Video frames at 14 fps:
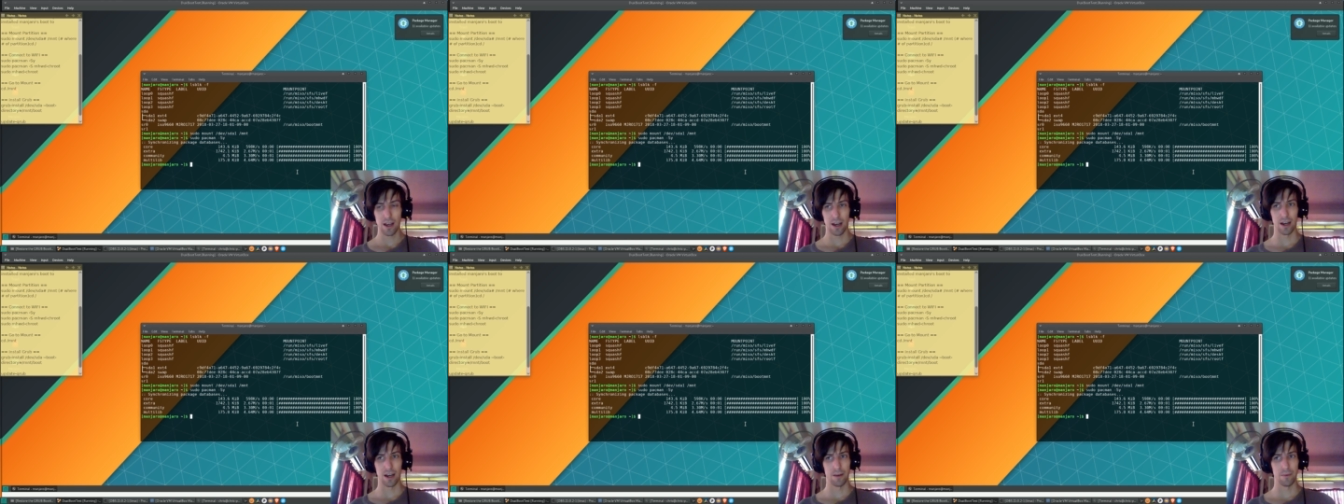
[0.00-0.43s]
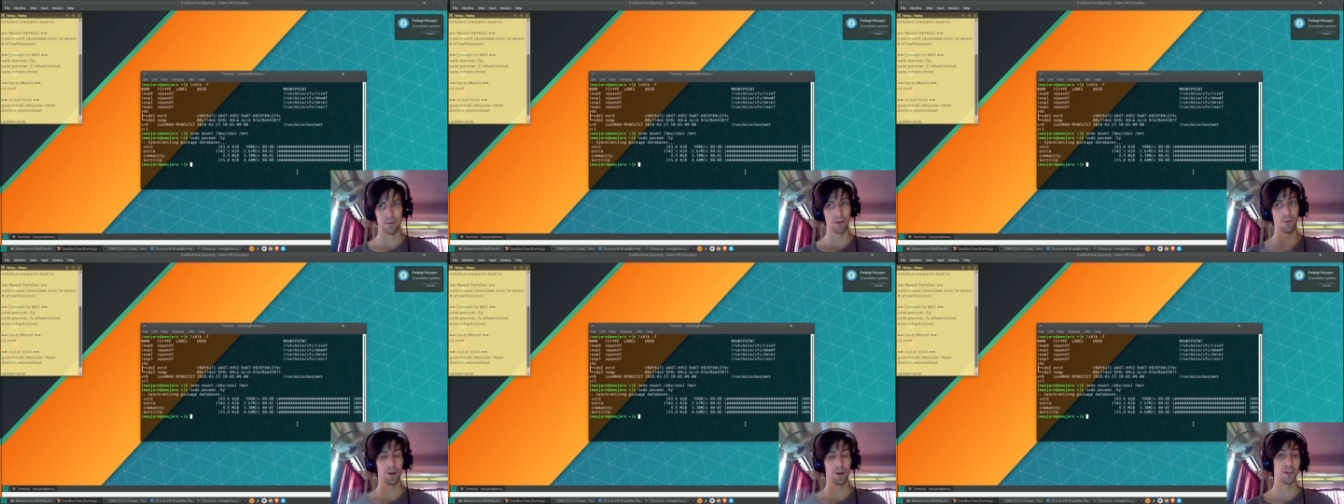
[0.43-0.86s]
Um,
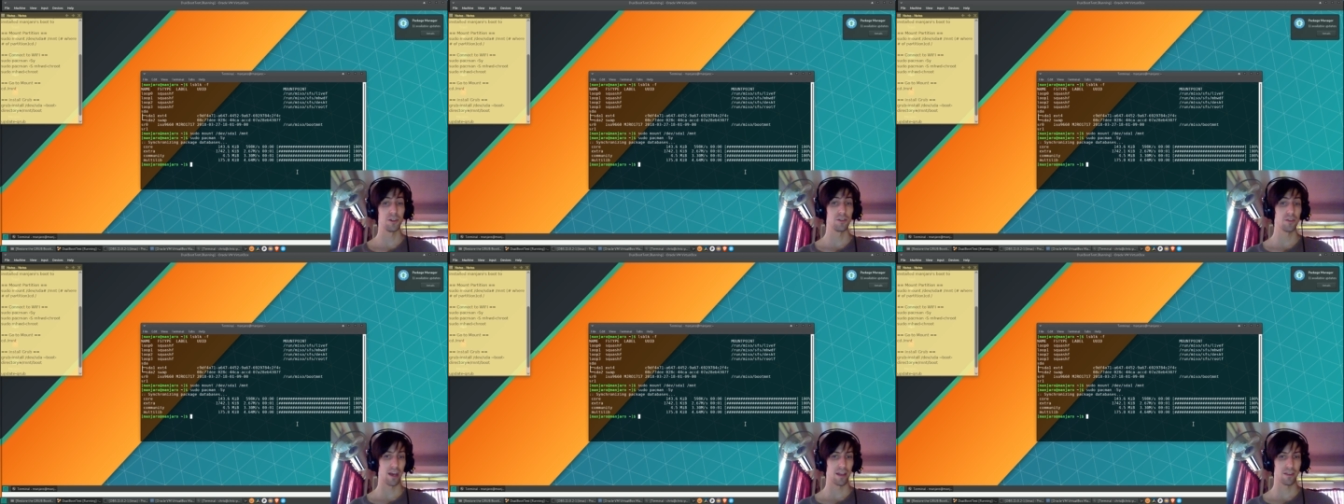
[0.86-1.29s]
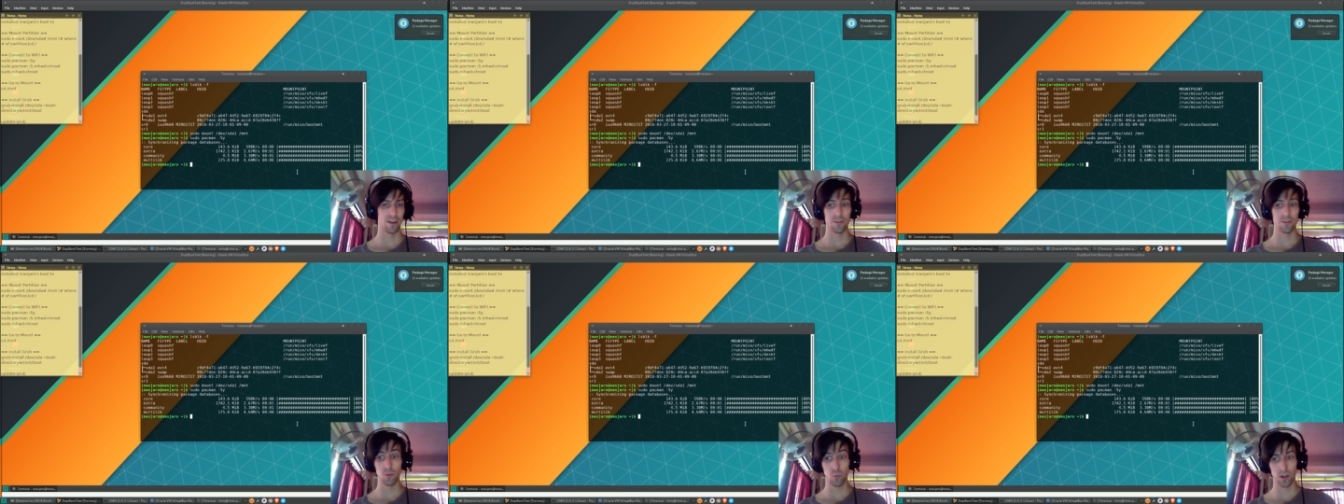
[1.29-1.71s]
in order to do that,
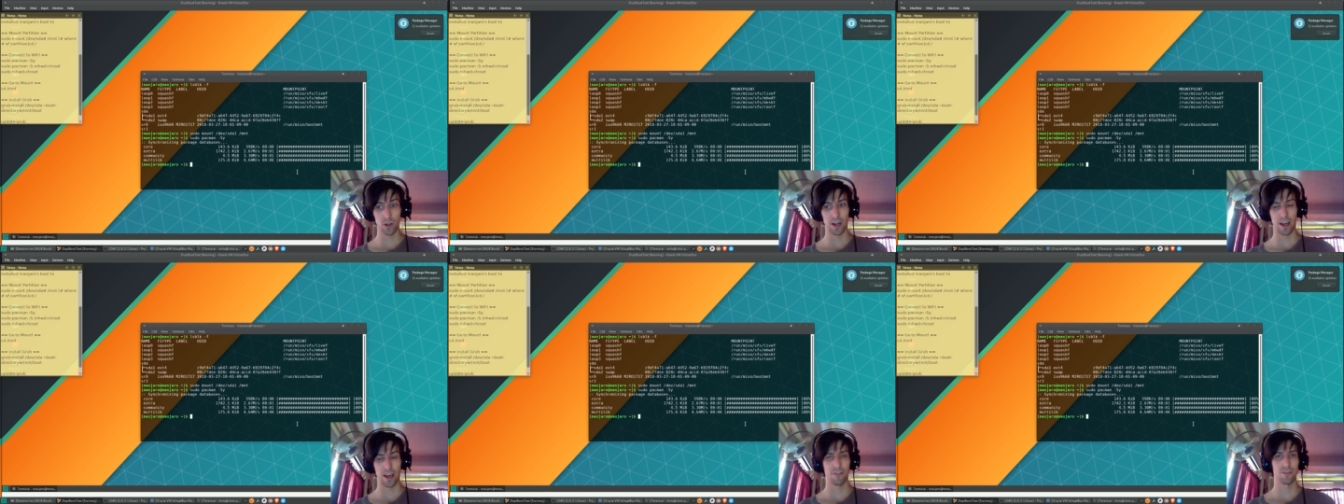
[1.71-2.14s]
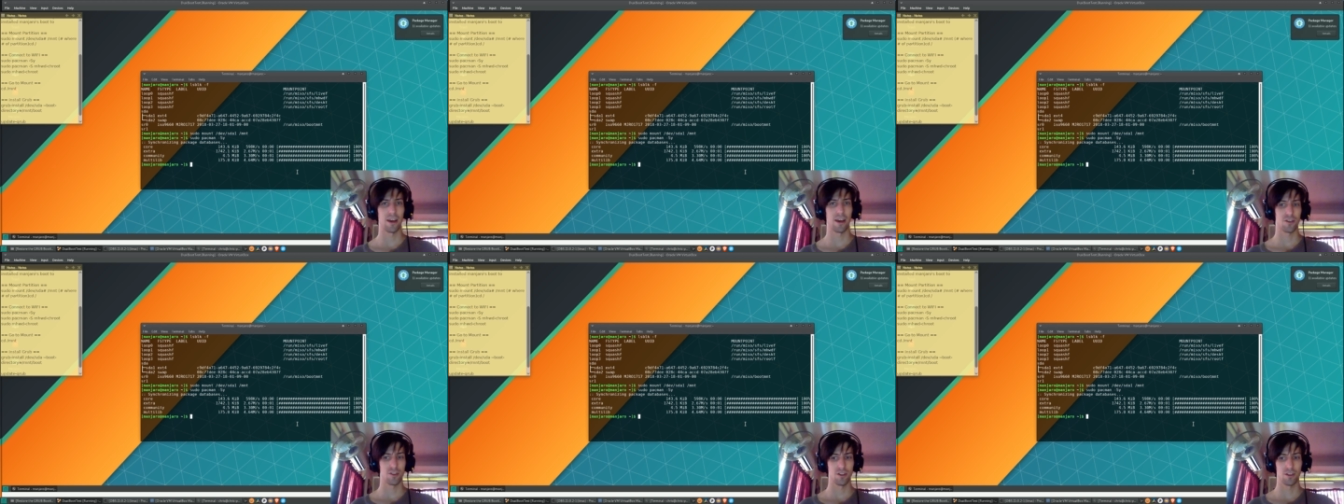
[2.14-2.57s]
though, you will have to
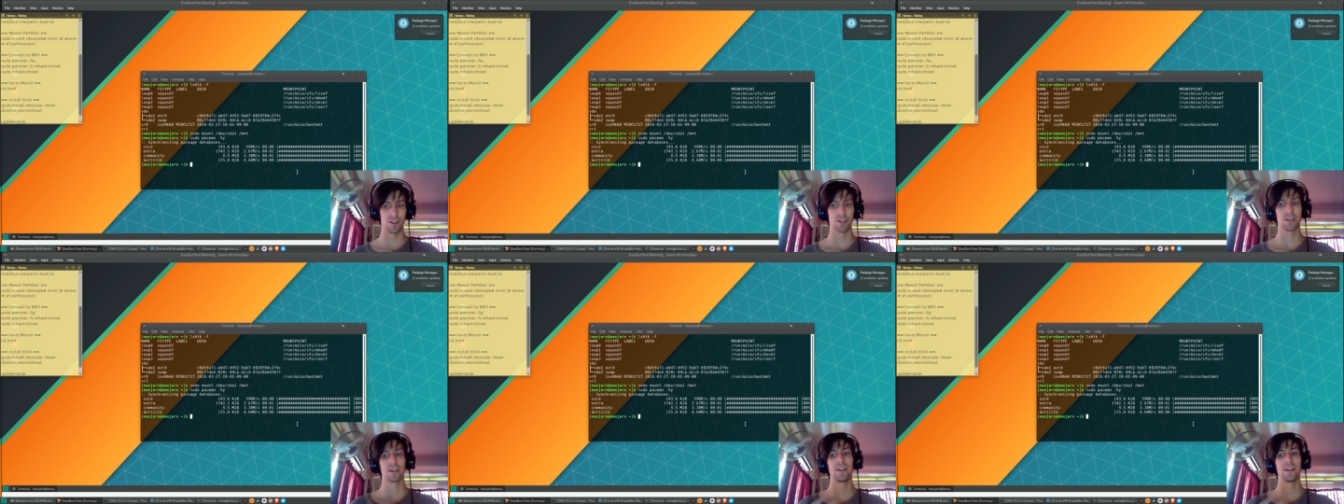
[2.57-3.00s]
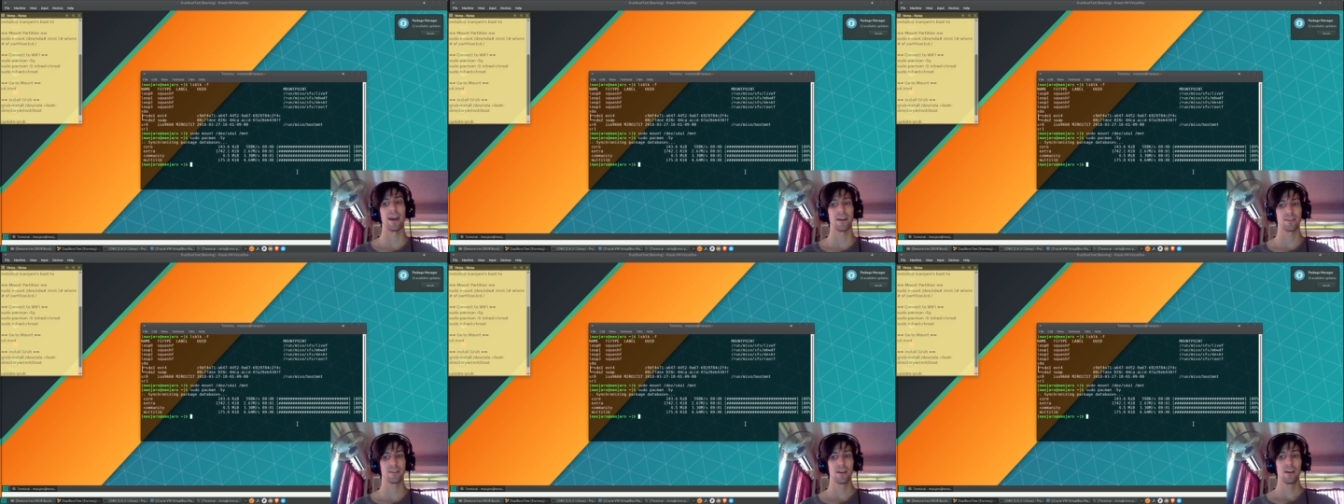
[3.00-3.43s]
actually
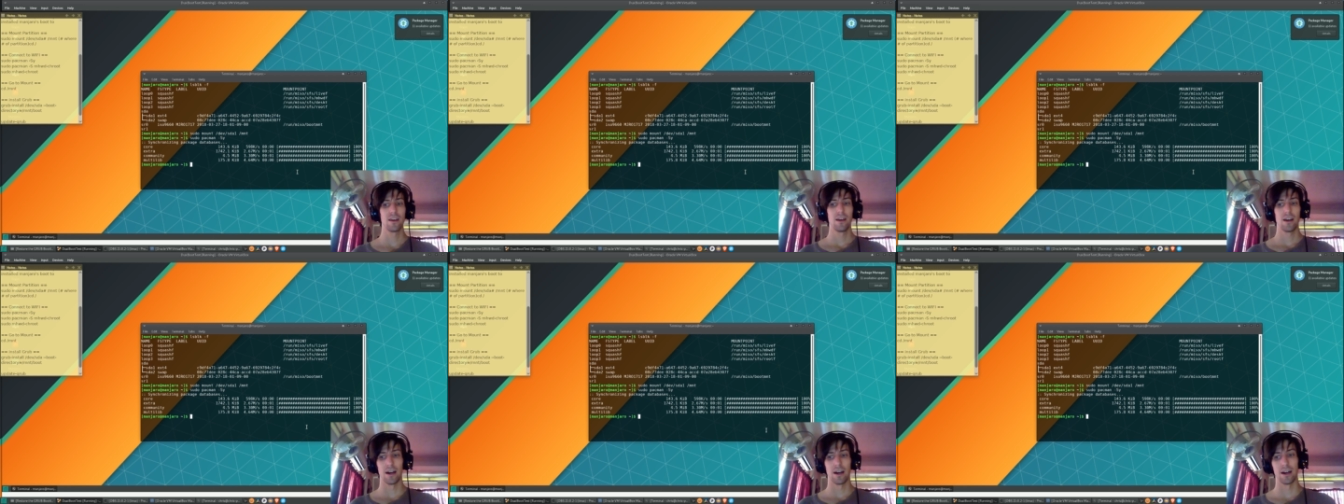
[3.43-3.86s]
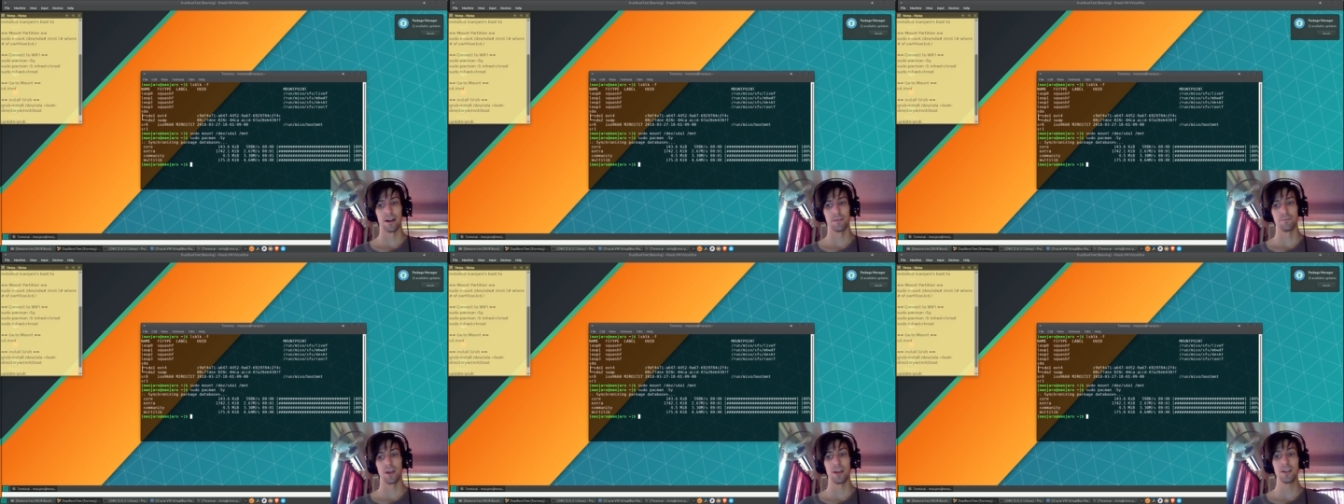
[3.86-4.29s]
connect
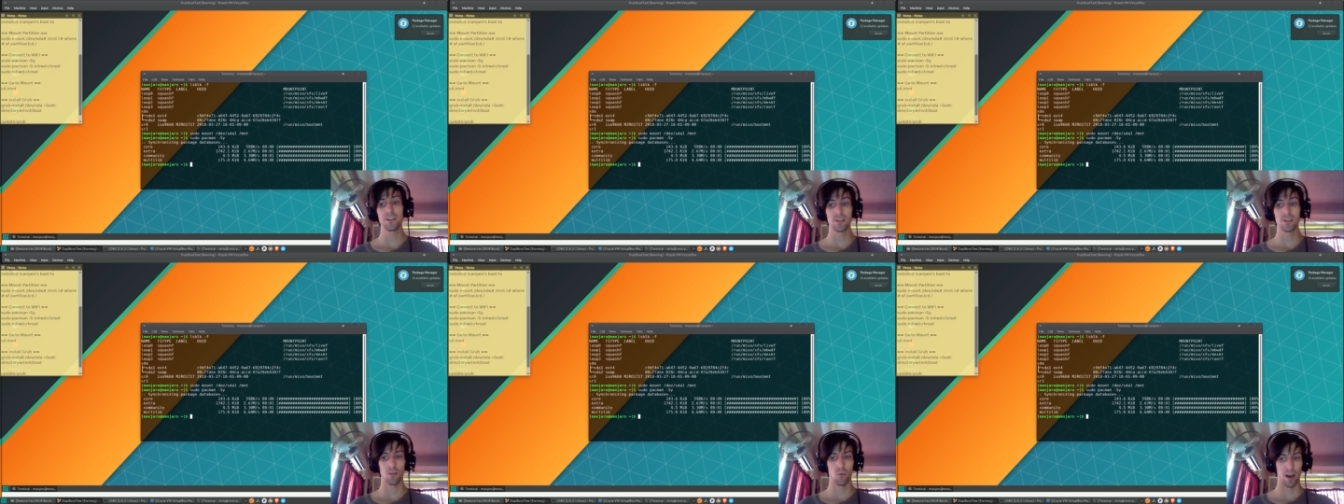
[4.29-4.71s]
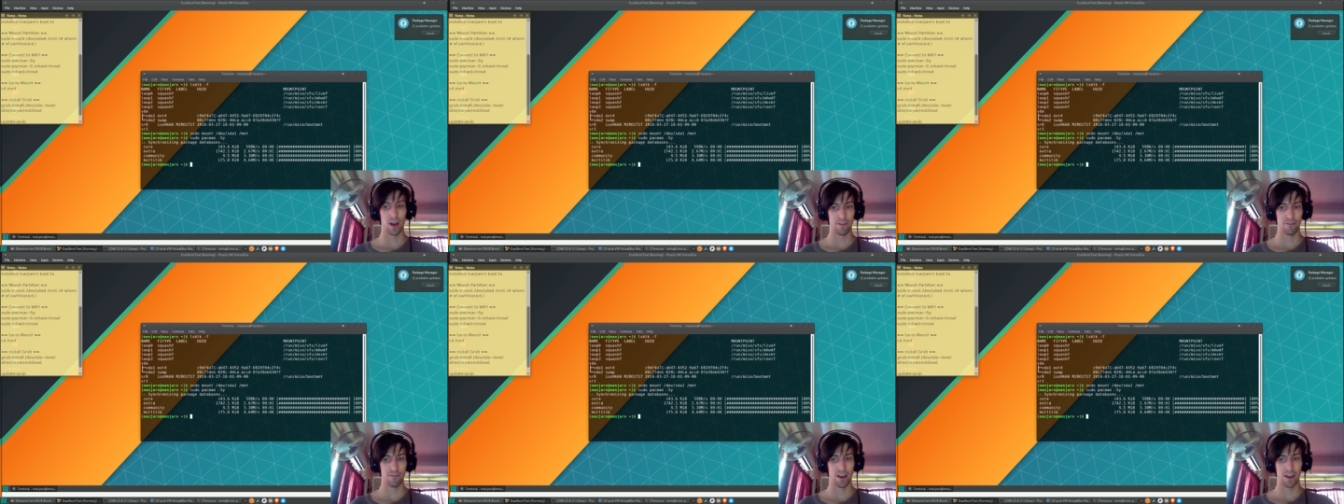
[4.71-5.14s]
um, into the
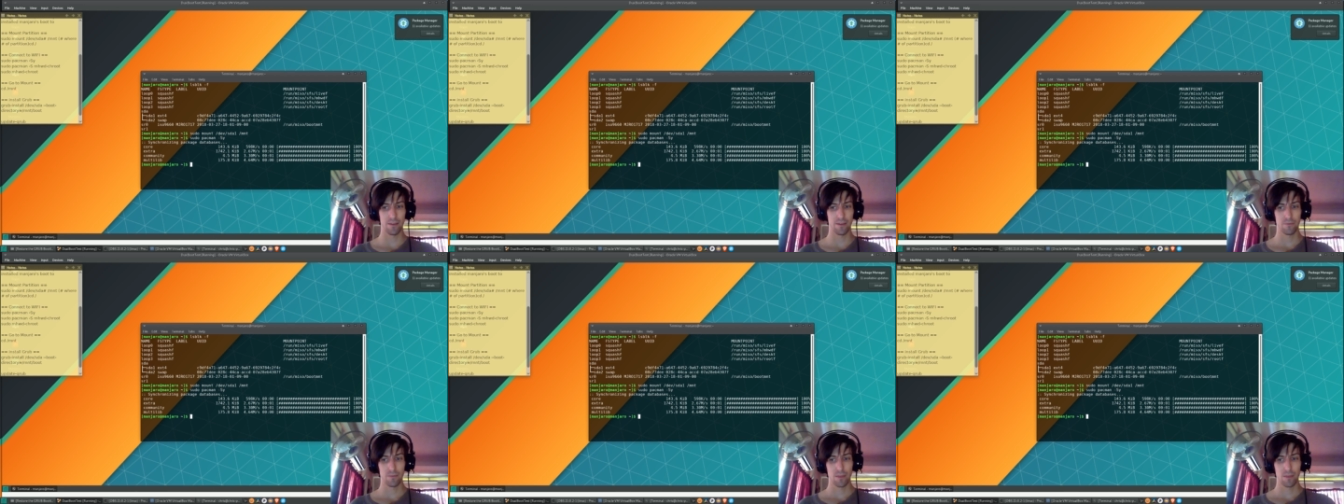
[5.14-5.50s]
Wi-Fi